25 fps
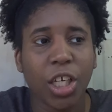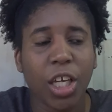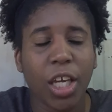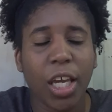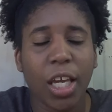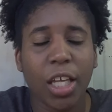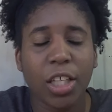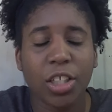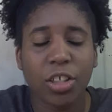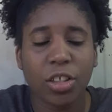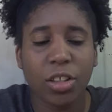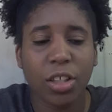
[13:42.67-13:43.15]

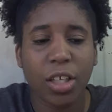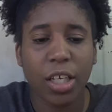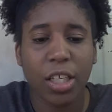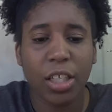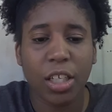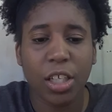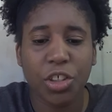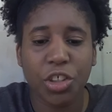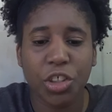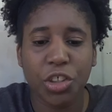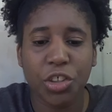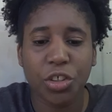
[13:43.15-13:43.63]
into thinking
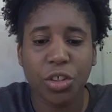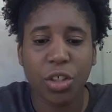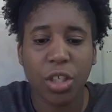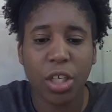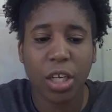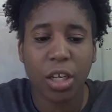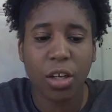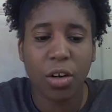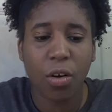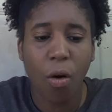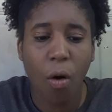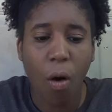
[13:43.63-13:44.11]
that she's going to
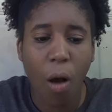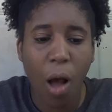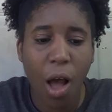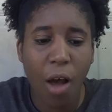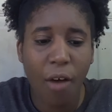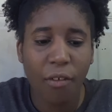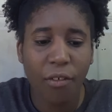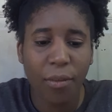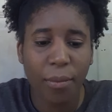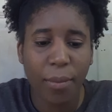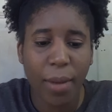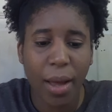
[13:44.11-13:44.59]
get
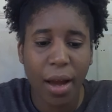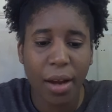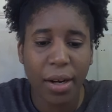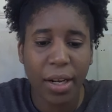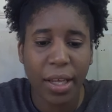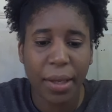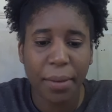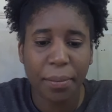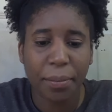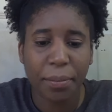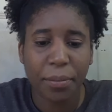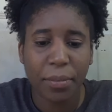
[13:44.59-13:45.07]
off about it.